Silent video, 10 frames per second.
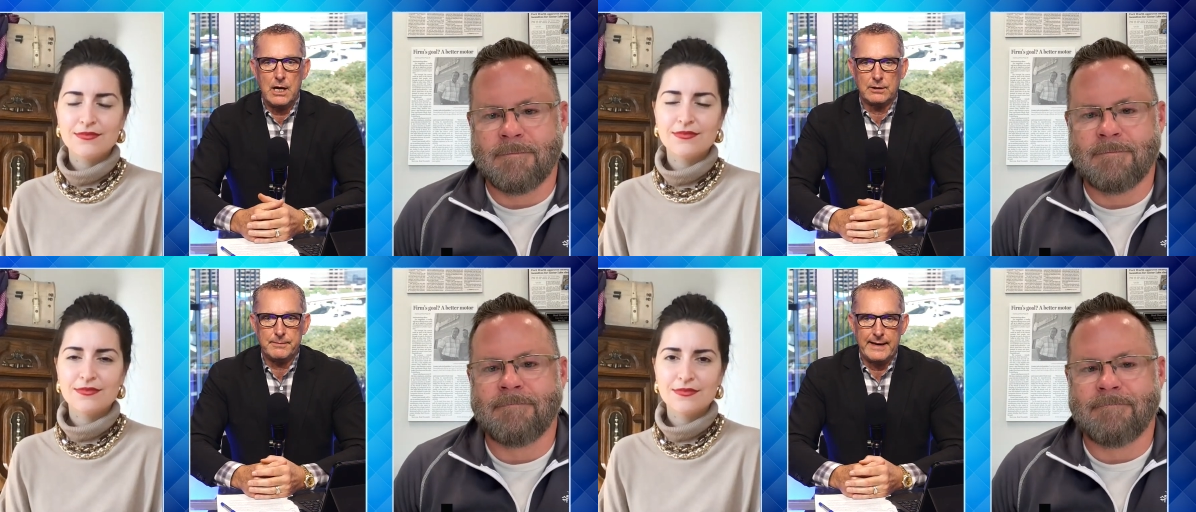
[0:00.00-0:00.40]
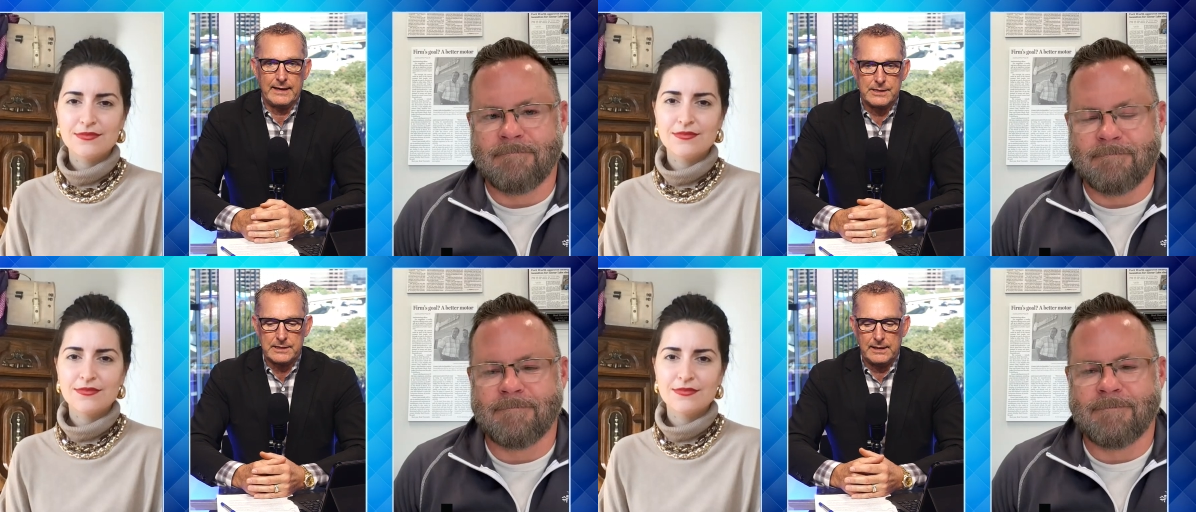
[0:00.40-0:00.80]
Speaker 1: about
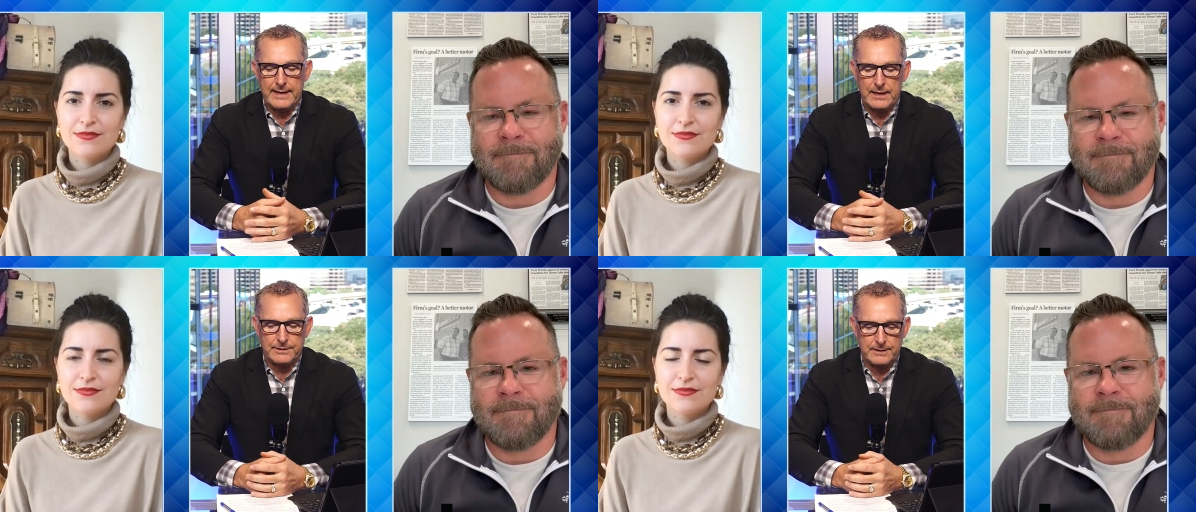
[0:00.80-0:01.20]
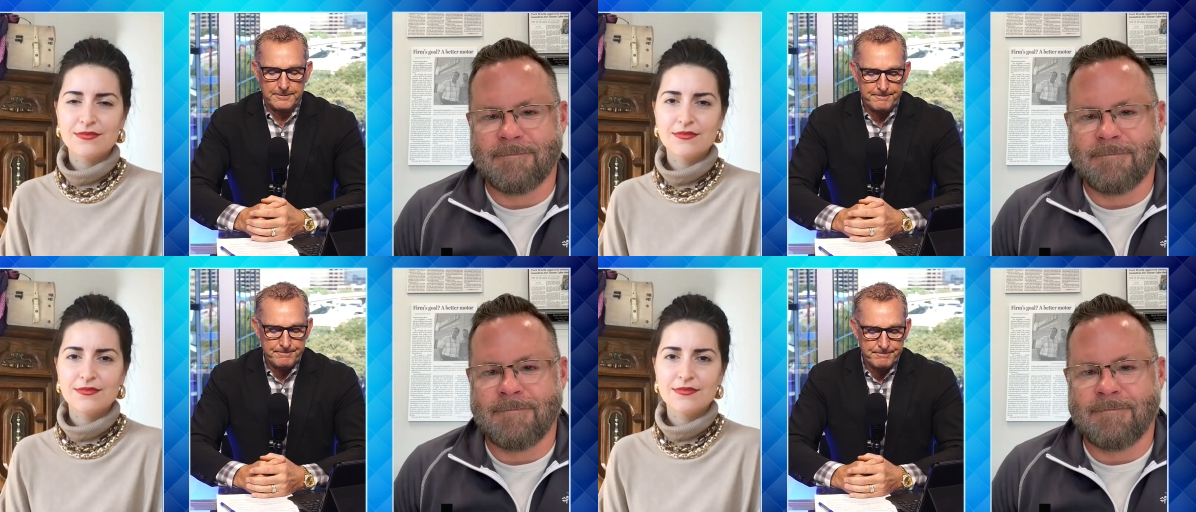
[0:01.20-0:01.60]
it. Let's get it out there.
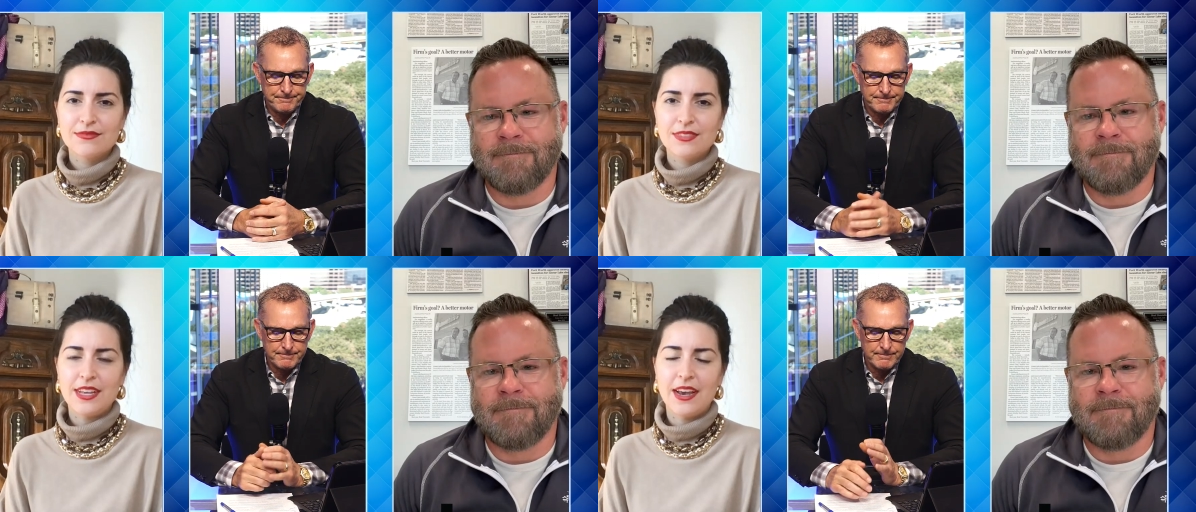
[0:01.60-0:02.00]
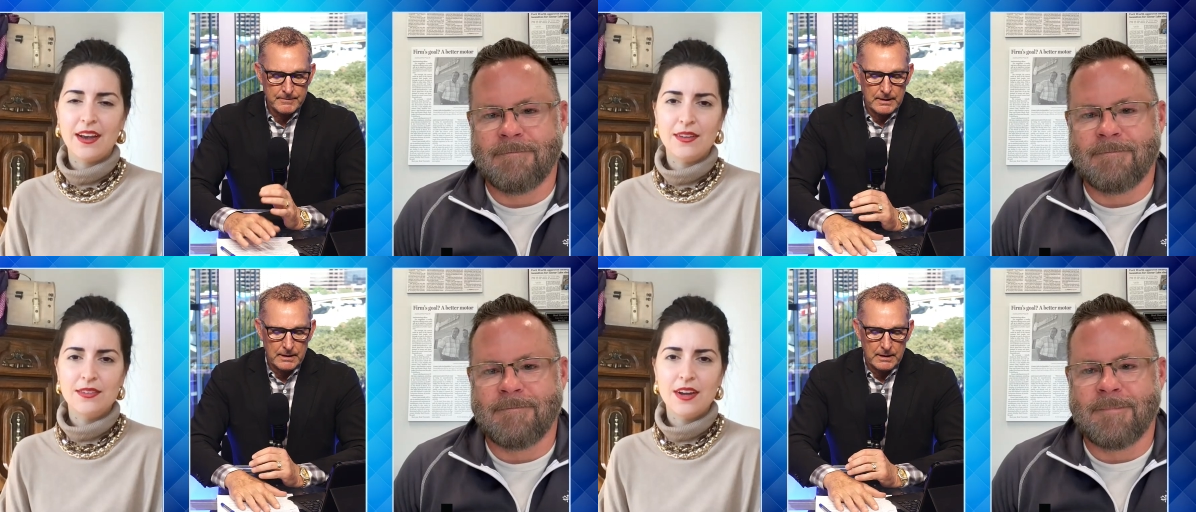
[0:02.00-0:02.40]

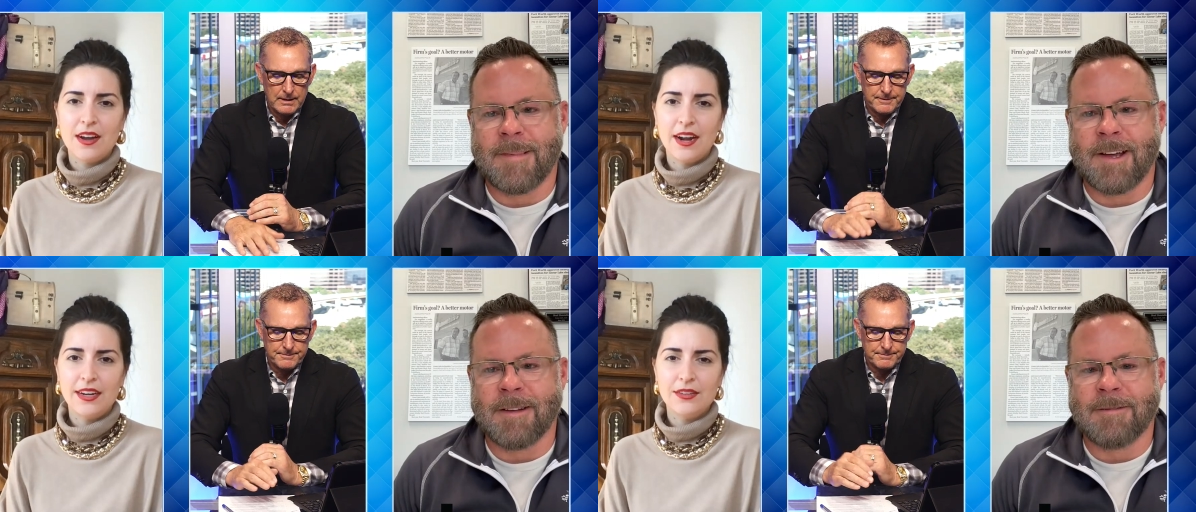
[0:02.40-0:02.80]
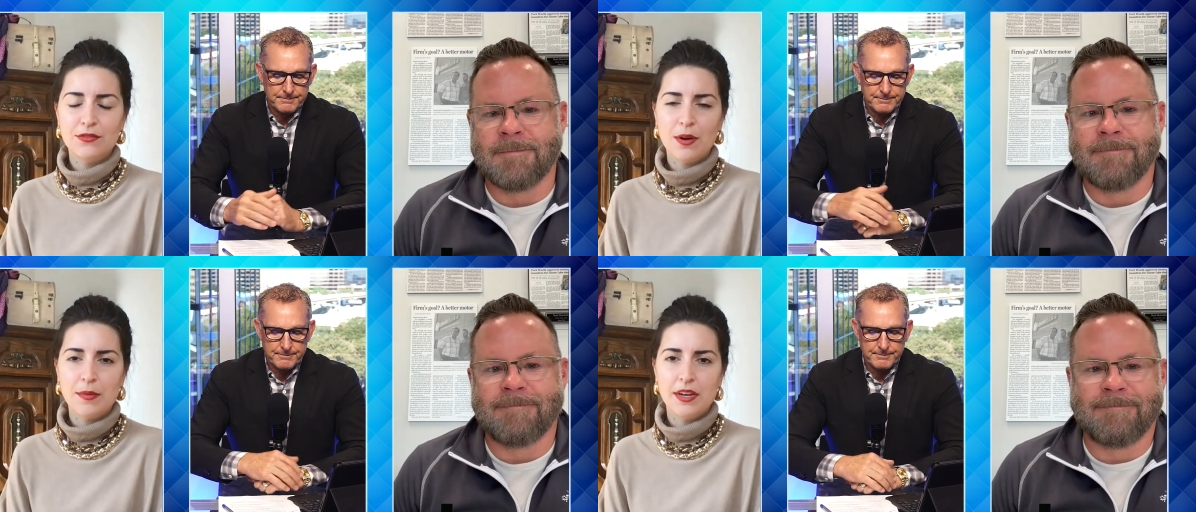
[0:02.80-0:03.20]
Speaker 2: Yeah, not
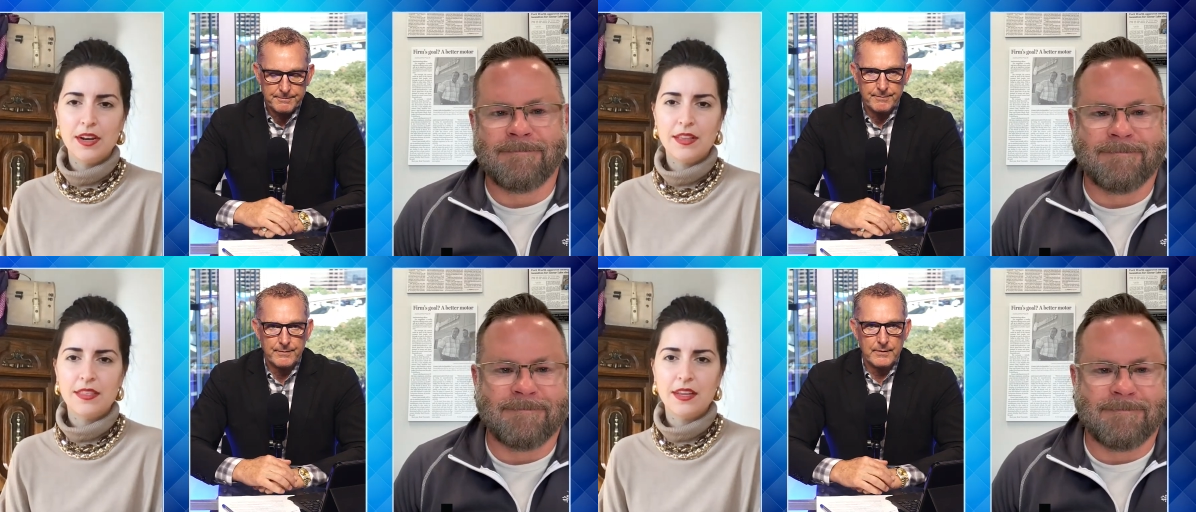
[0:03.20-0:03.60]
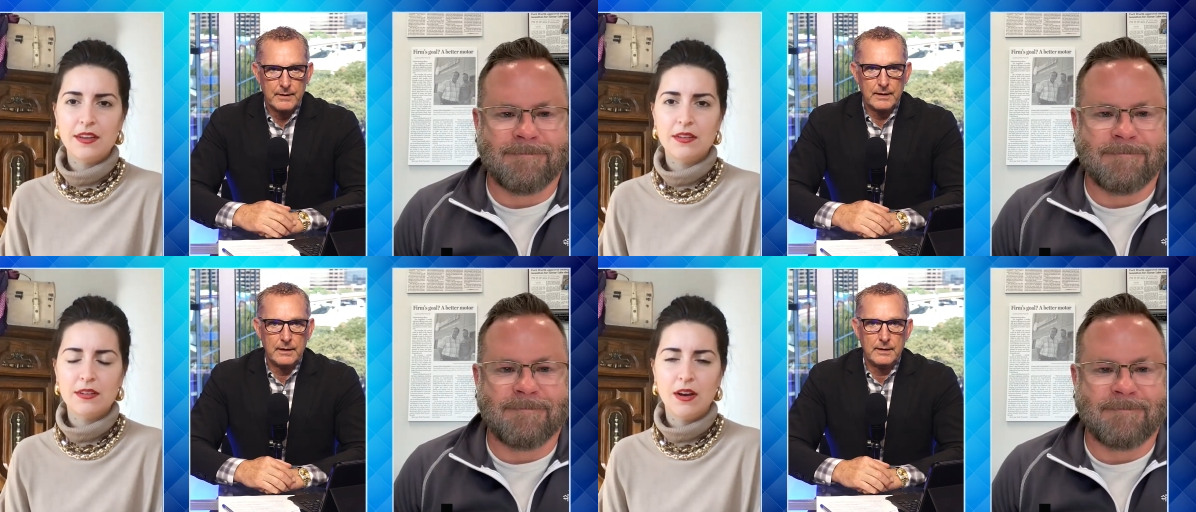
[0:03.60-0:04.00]
hiding from it. And I
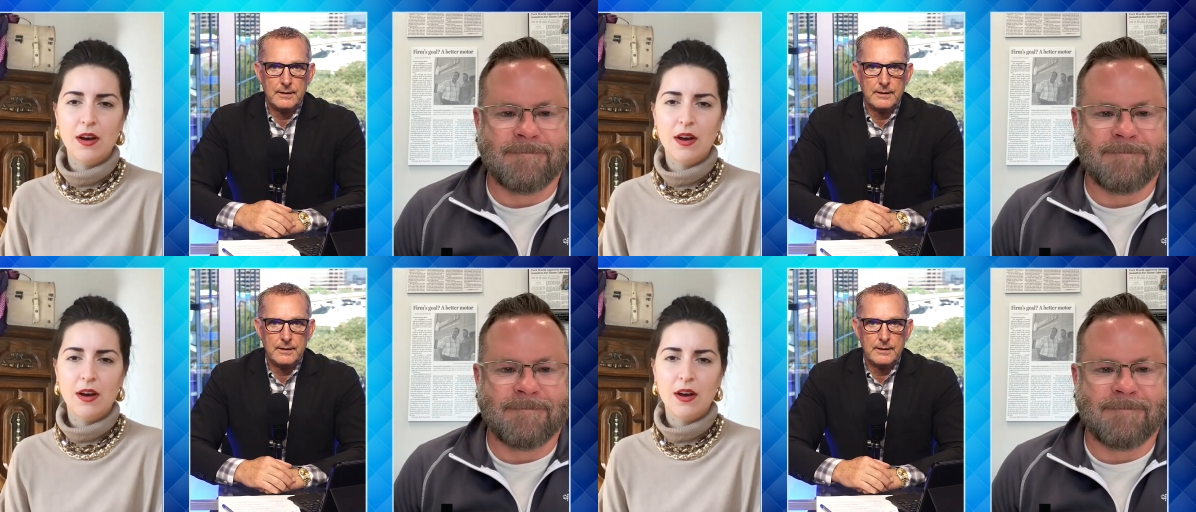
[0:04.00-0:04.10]
think